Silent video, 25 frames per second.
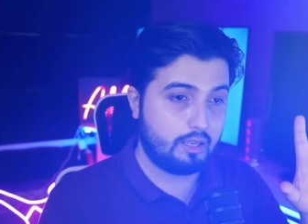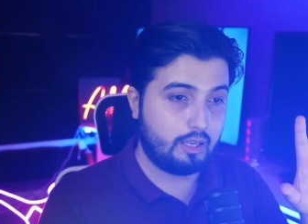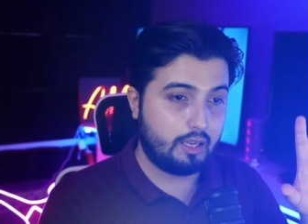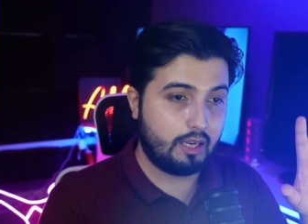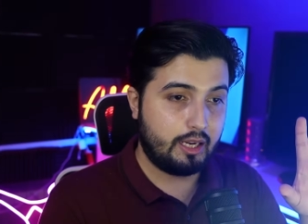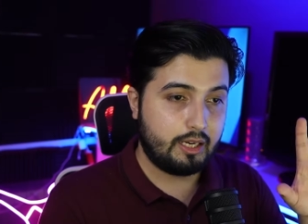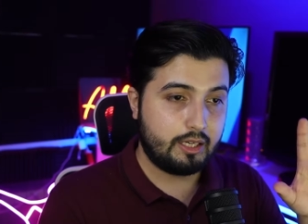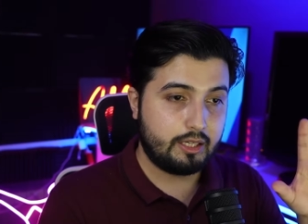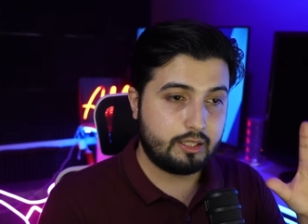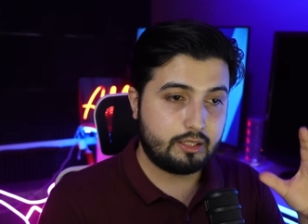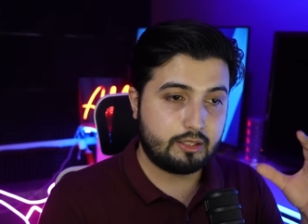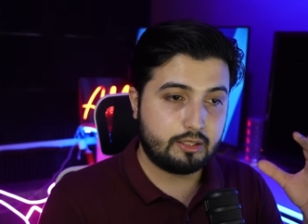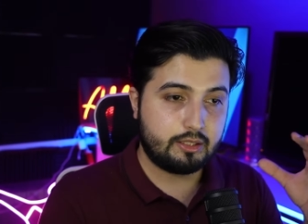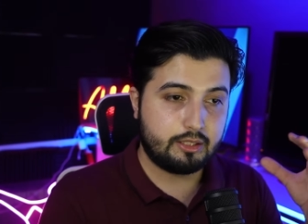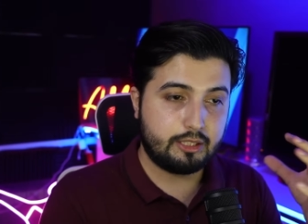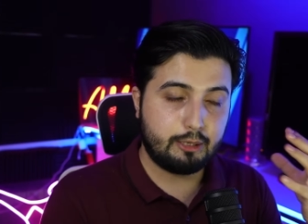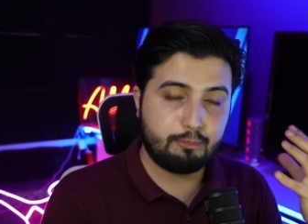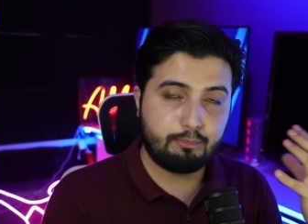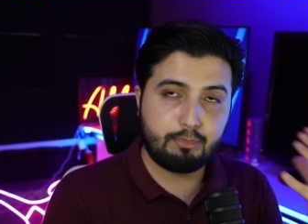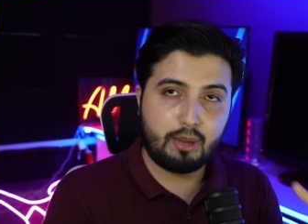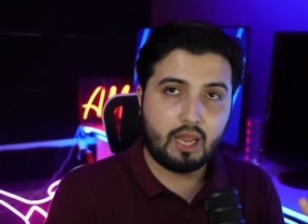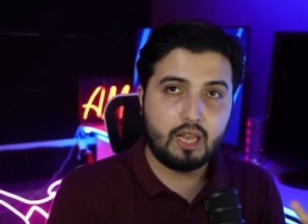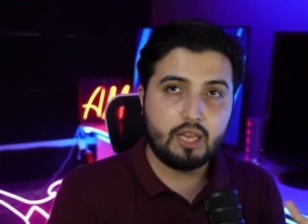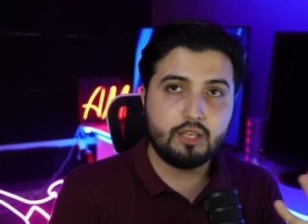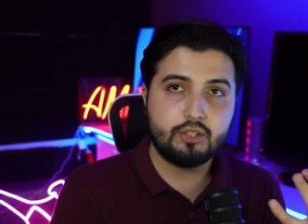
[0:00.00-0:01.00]
It
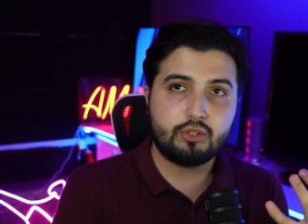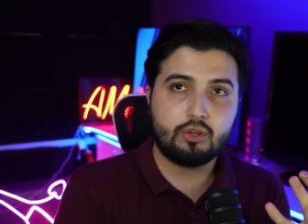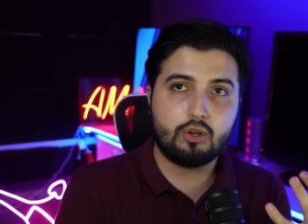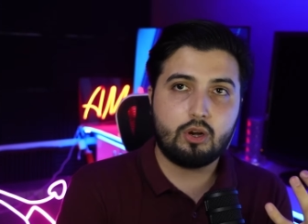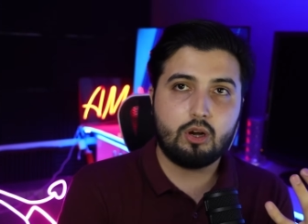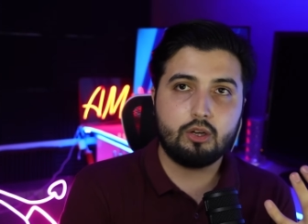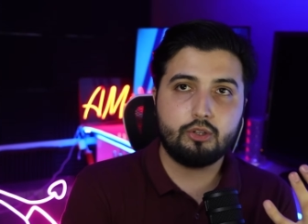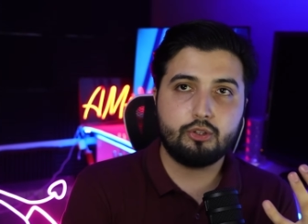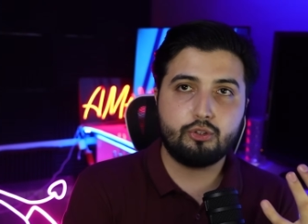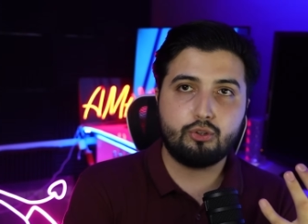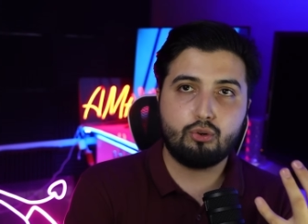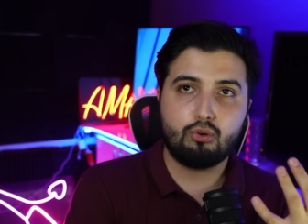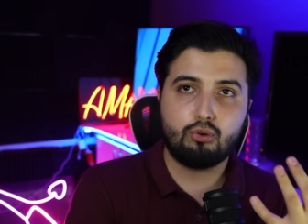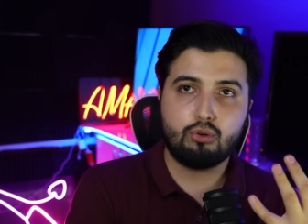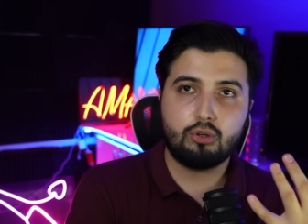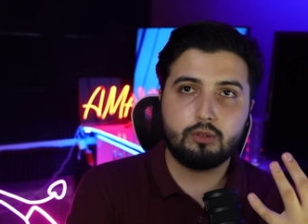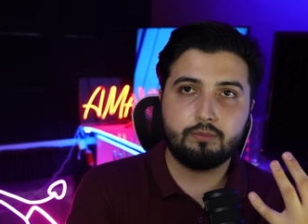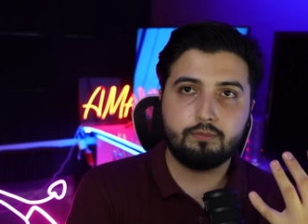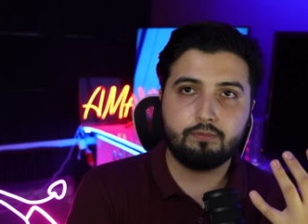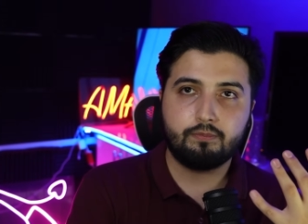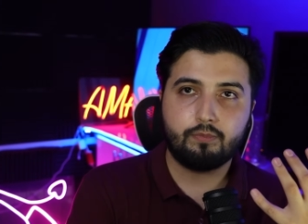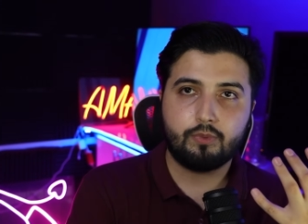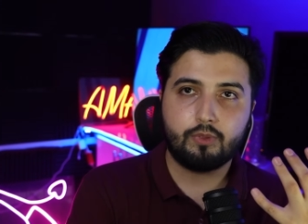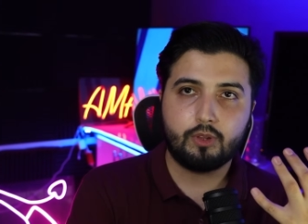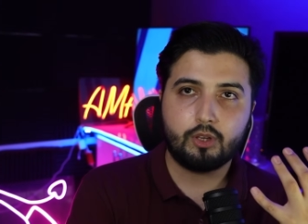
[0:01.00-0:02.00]
depends on
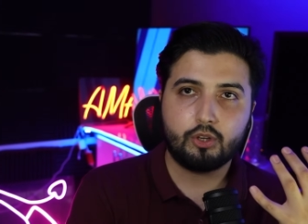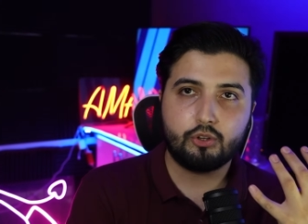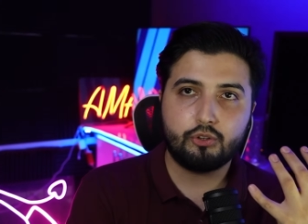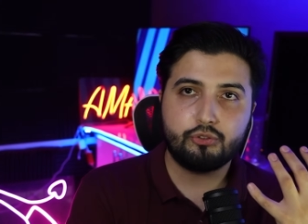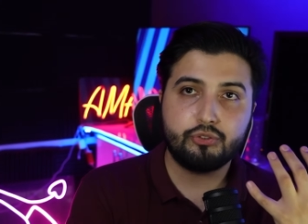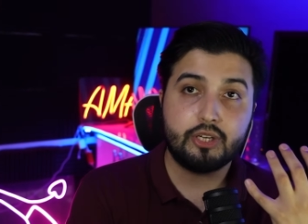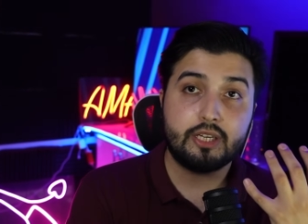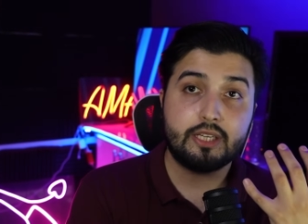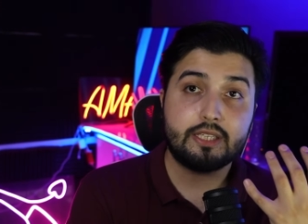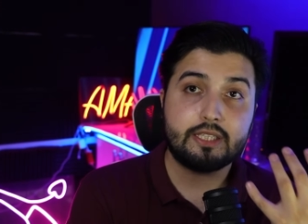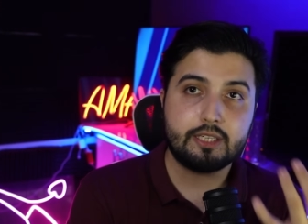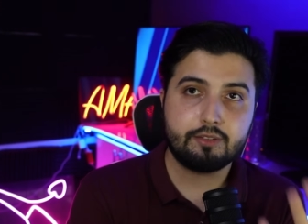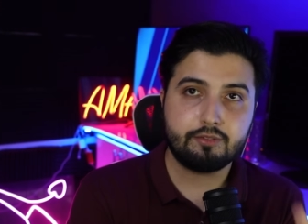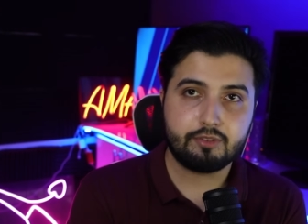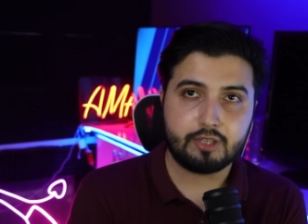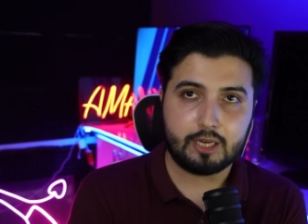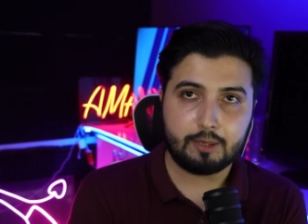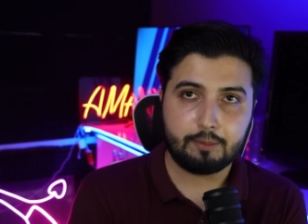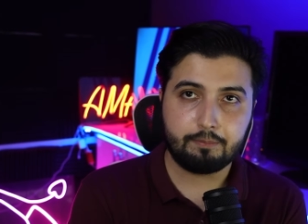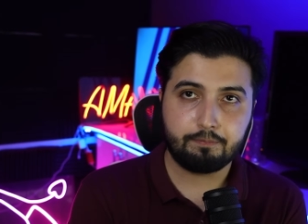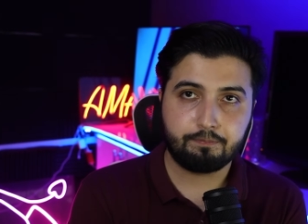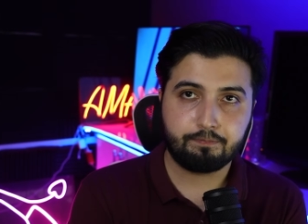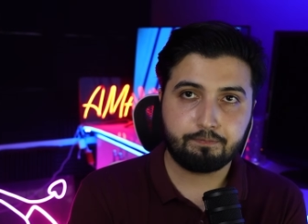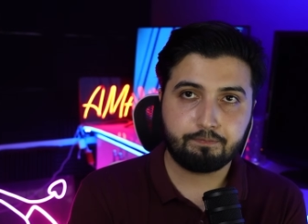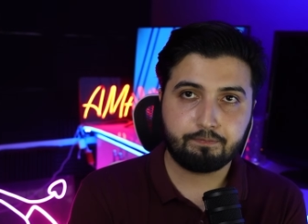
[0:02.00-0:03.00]
your
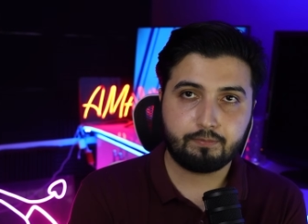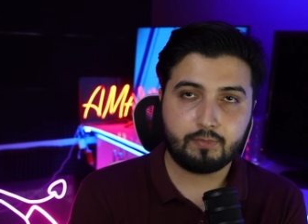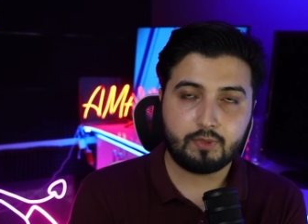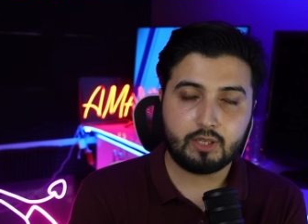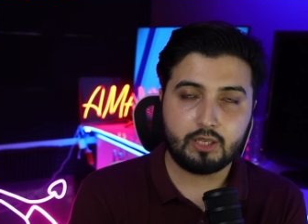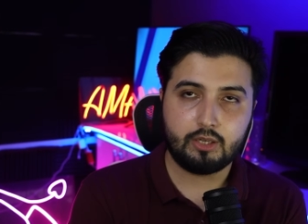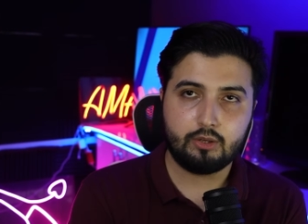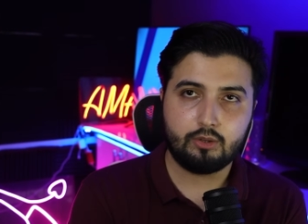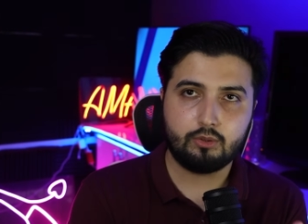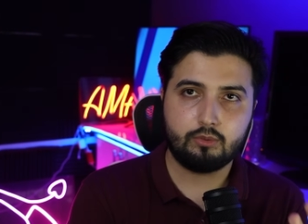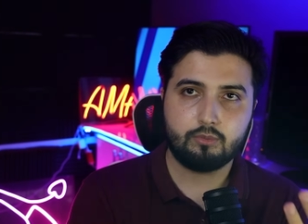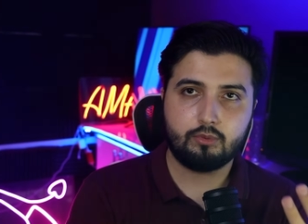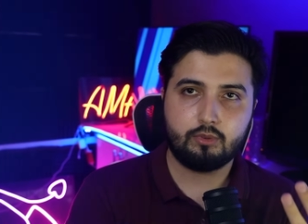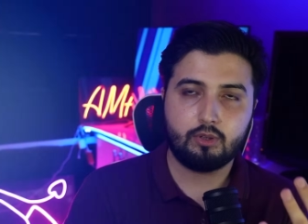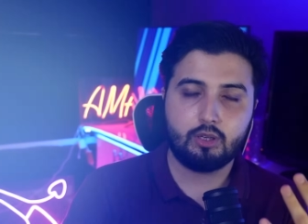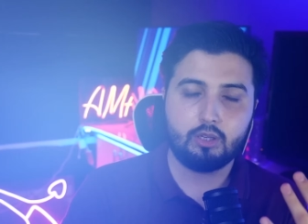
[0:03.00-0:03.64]
creativity, you know,